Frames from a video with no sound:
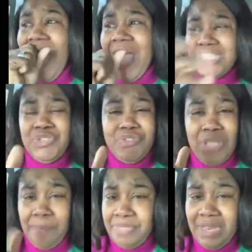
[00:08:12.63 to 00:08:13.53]
asked
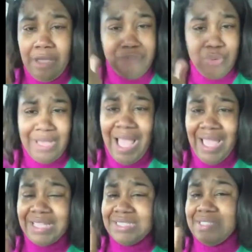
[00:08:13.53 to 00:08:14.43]
something of you
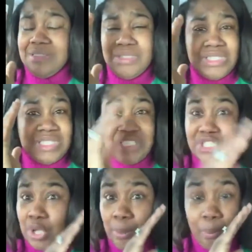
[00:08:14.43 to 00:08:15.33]
guys
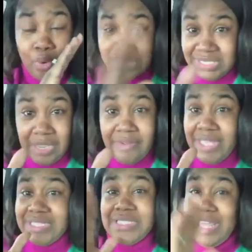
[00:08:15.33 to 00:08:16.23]
so more
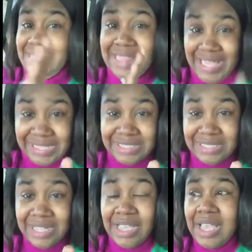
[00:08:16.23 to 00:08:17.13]
serious than
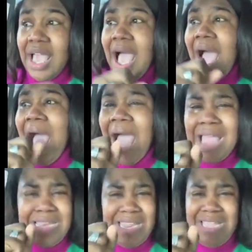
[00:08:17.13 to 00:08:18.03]
this.
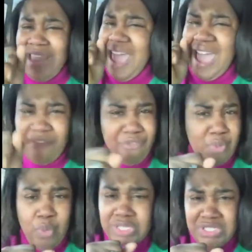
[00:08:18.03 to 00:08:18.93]
I need
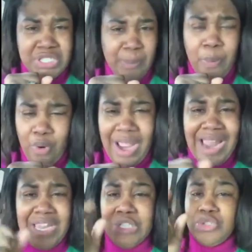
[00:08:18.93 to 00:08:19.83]
everyone's support.
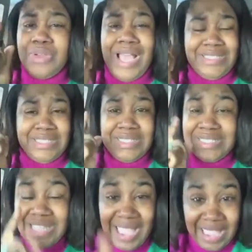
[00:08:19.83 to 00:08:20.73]
I need you guys to
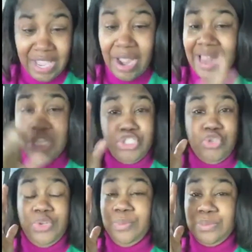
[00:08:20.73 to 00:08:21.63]
stay here. I need
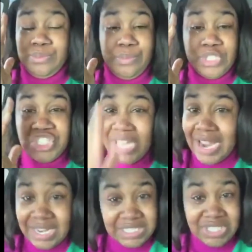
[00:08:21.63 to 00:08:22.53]
you to
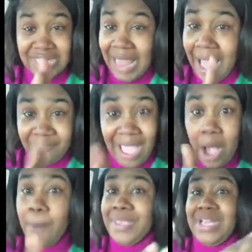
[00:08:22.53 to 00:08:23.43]
share this live
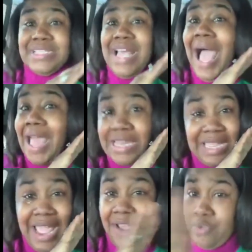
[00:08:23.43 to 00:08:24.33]
out because I
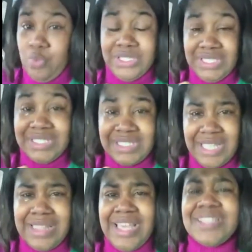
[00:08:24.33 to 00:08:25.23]
need everyone to
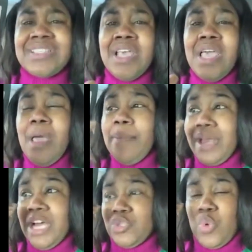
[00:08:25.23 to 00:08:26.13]
see this,
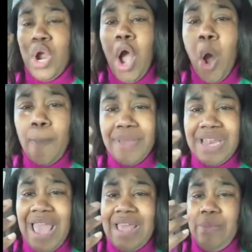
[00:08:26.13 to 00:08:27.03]
because we're
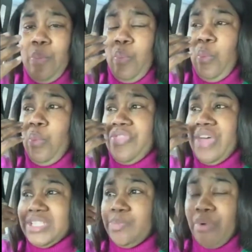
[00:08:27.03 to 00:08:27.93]
hoping that with
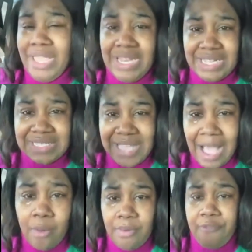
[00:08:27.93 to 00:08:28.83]
us bringing this
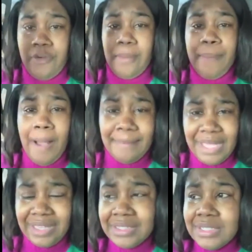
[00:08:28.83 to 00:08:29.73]
out before the
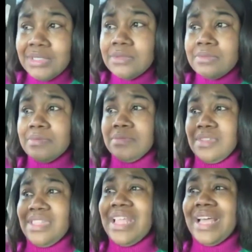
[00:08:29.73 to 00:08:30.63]
public,
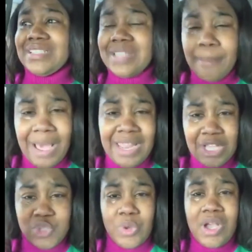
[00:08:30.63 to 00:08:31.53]
that somebody
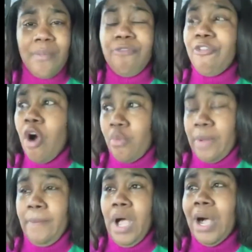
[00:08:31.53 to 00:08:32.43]
else will come
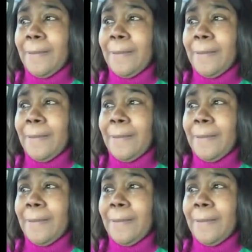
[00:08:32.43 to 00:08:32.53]
forward.